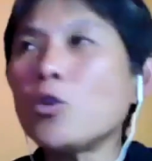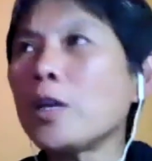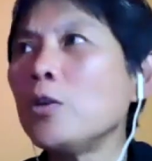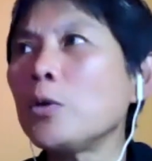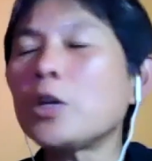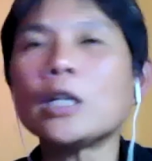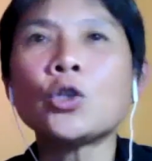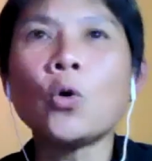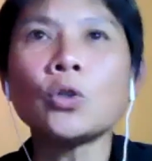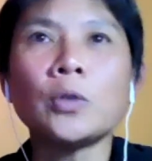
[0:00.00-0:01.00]
you
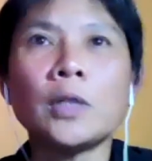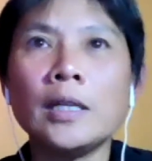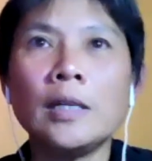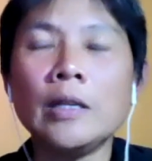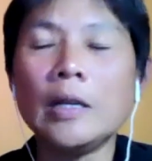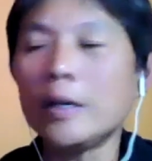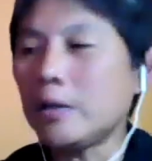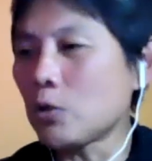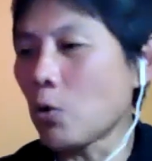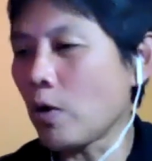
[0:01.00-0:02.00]
can talk
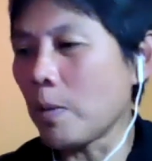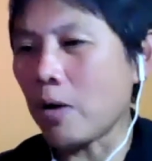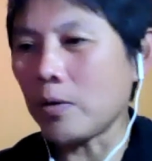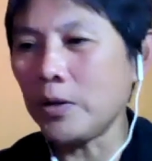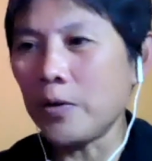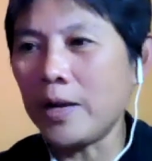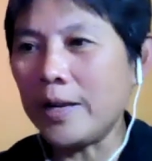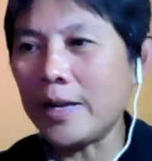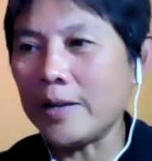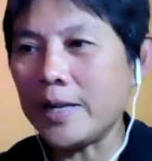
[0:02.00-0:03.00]
about
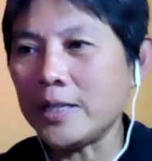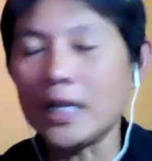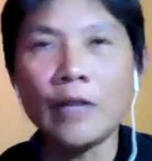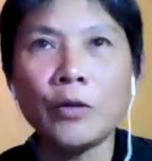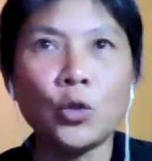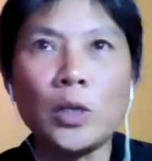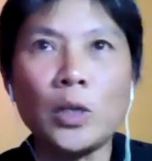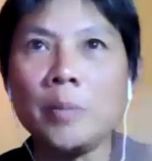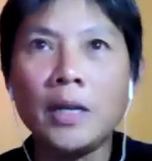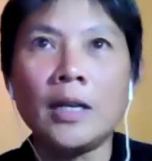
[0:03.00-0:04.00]
and deliver
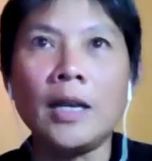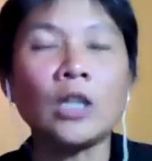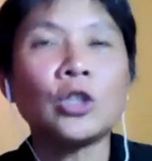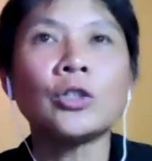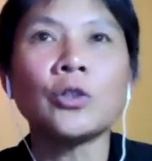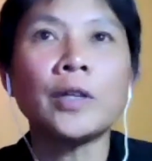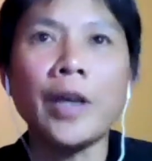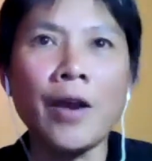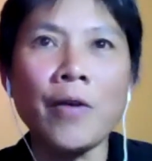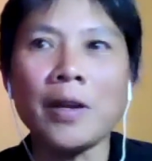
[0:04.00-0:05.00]
20 million lectures on
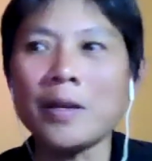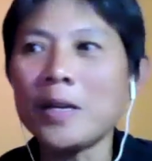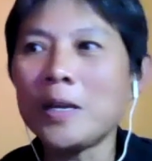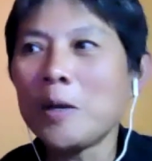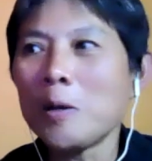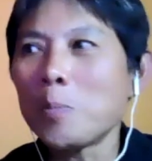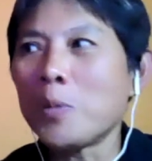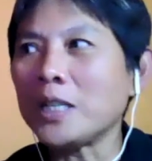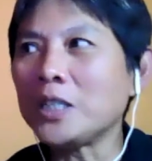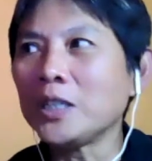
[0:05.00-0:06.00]
caring,
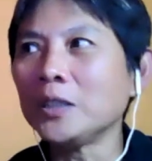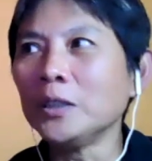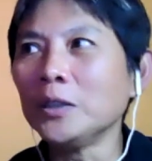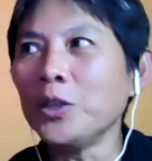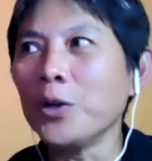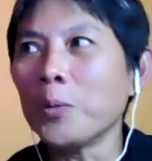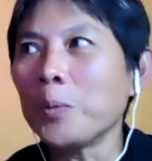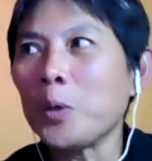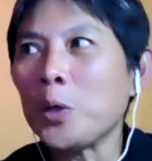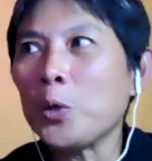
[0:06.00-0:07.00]
but until
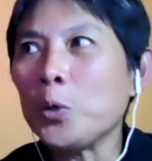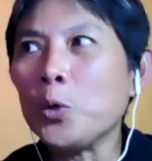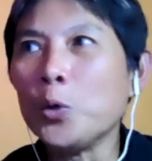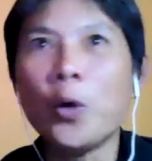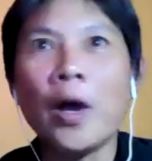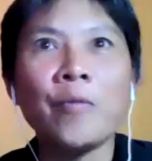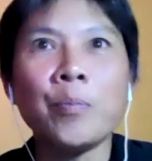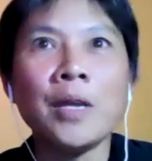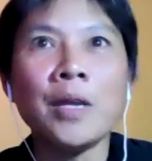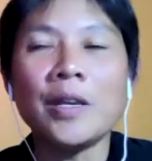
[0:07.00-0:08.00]
you
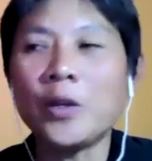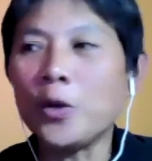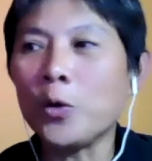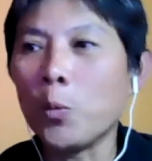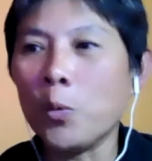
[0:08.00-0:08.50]
have been